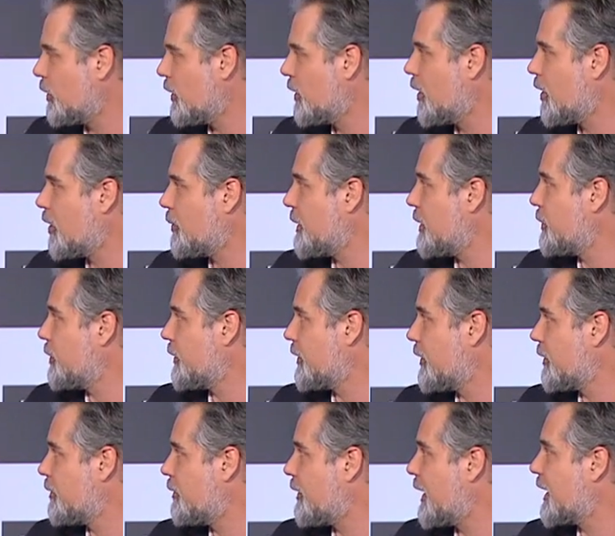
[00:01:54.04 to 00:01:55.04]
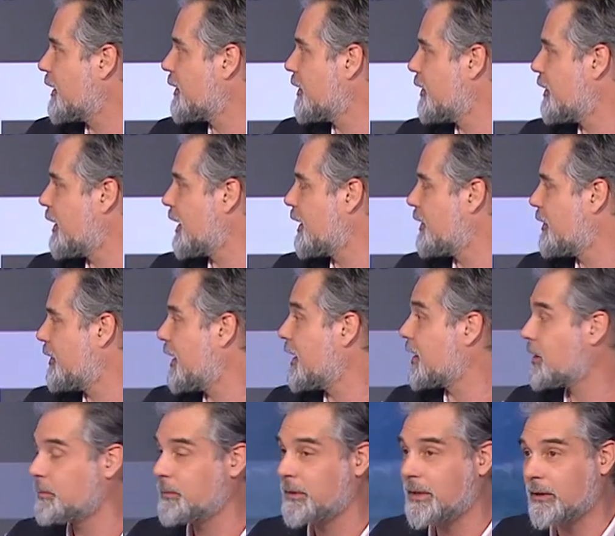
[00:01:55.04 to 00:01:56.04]
alert people to the fact that they
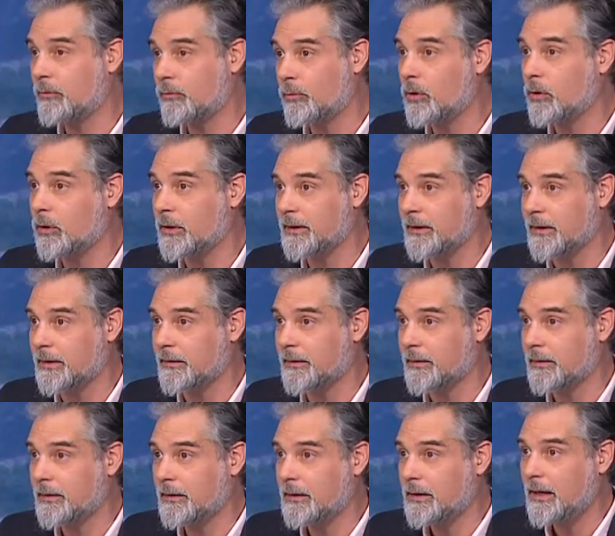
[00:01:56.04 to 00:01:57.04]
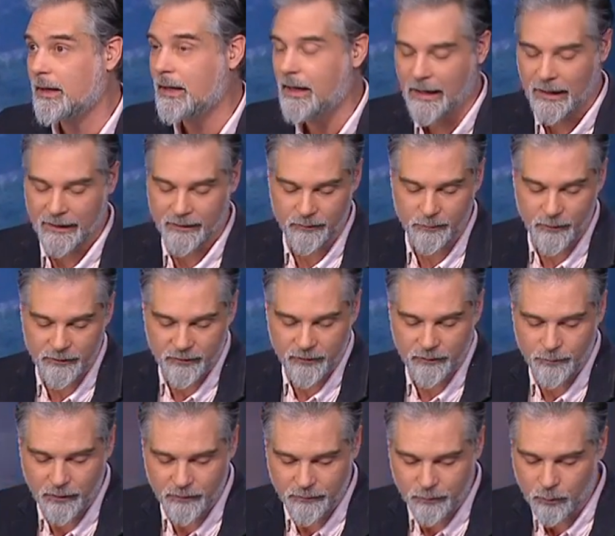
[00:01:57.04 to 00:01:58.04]
can play a role in it. And as much
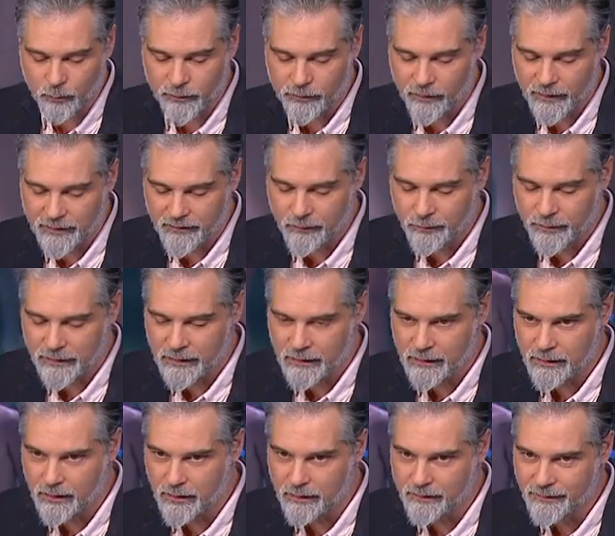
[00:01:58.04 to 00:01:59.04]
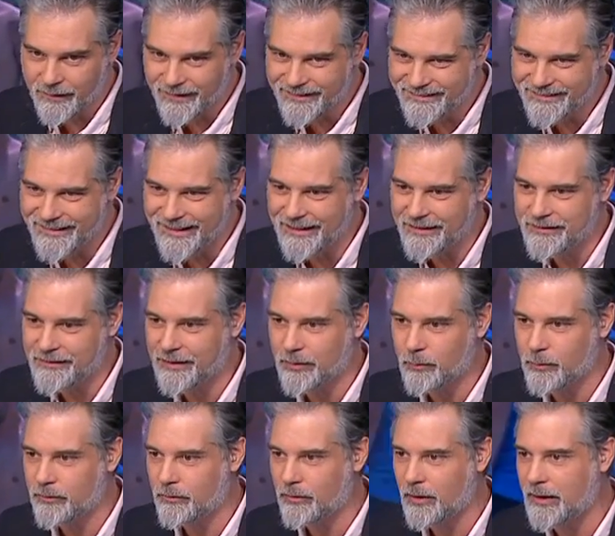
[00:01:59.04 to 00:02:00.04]
as possible, we try to be
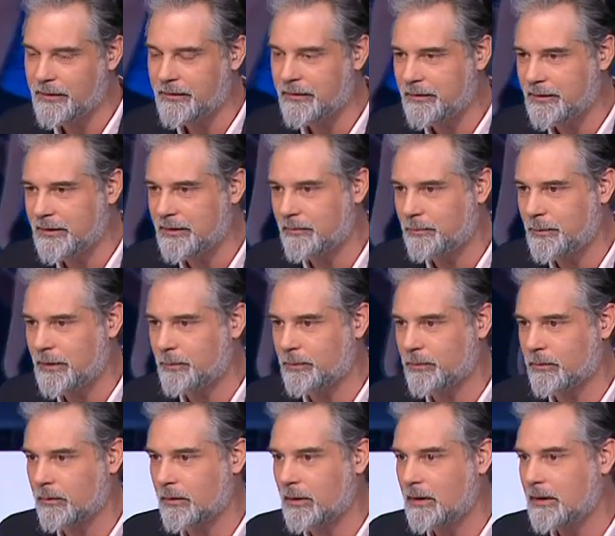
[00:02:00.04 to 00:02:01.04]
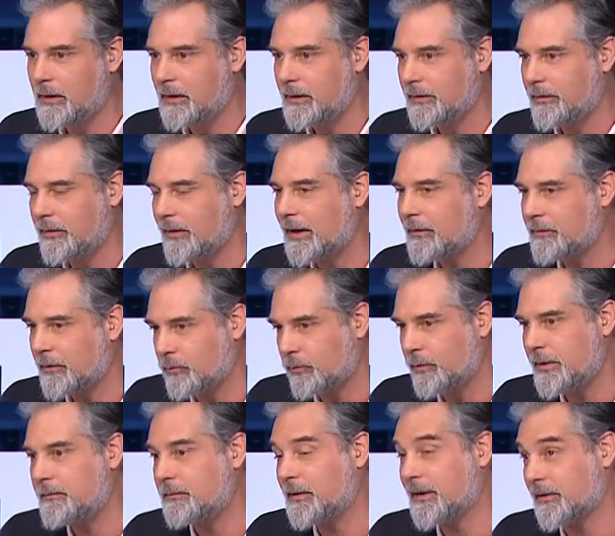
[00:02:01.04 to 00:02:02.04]
didactic. We try to teach people to have the
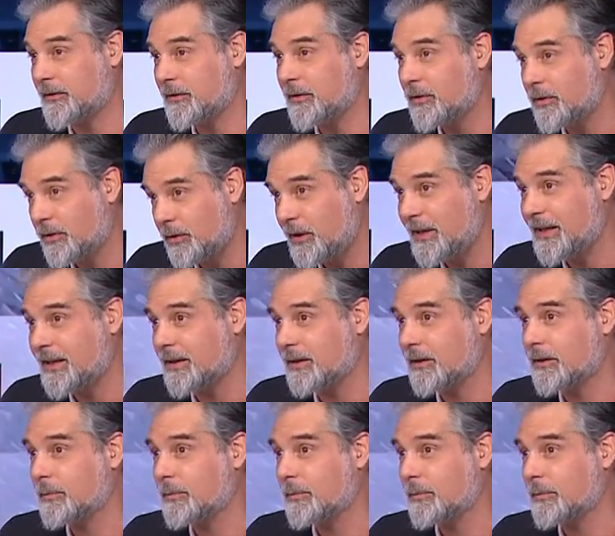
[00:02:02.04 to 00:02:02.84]
reflex to think